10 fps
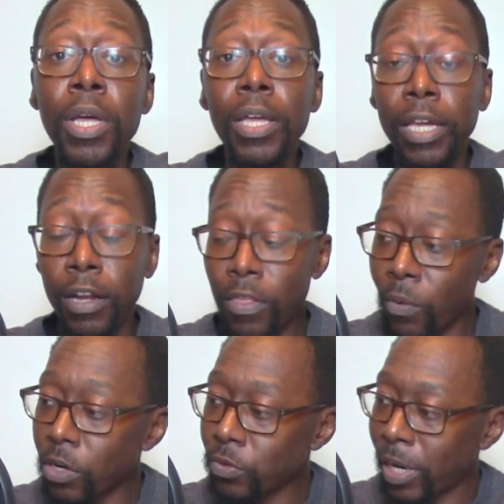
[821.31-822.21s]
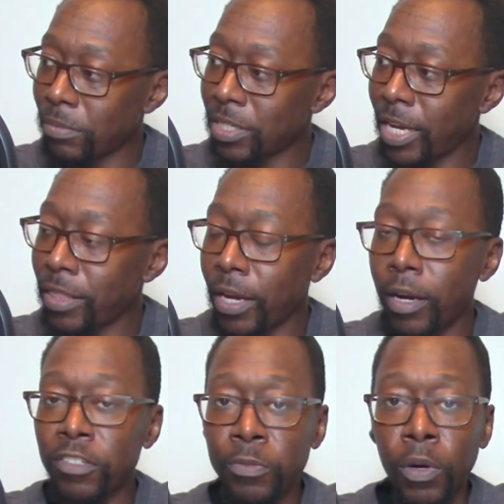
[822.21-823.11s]
In other words, what I'm saying there
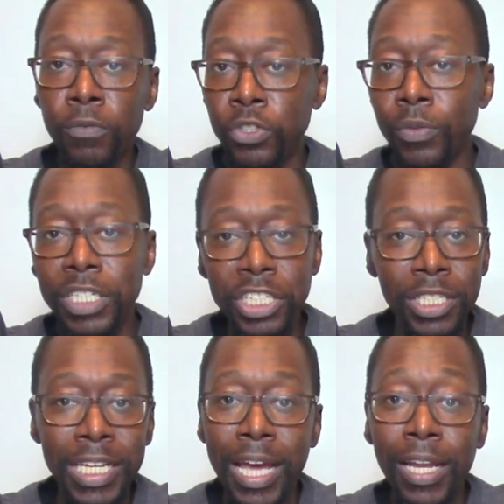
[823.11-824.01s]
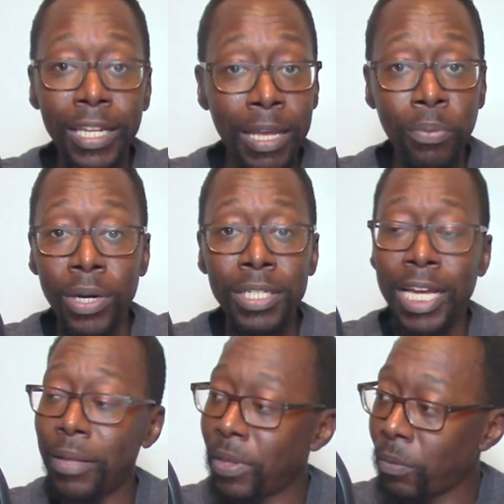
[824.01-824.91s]
is both Jew and Gentile at that point in
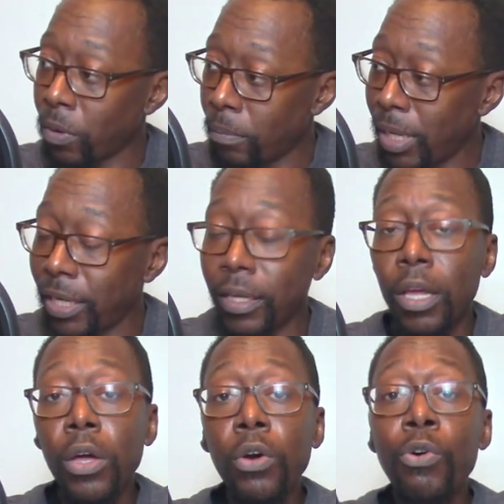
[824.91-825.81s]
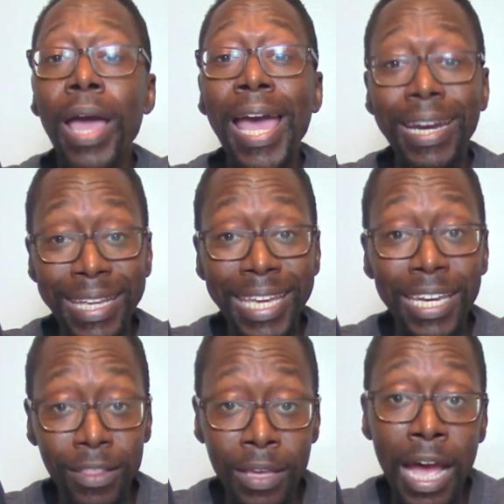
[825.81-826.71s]
time, there were many who had
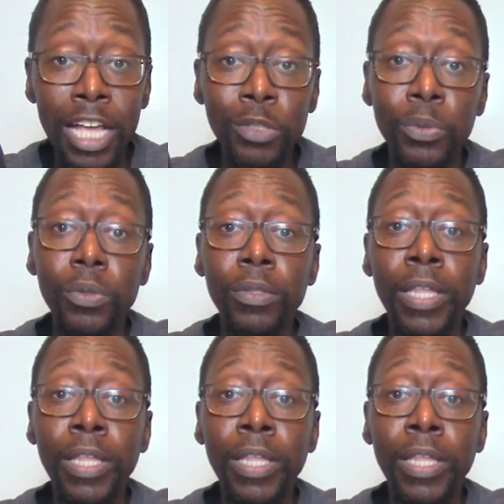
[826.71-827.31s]
heeded the gospel.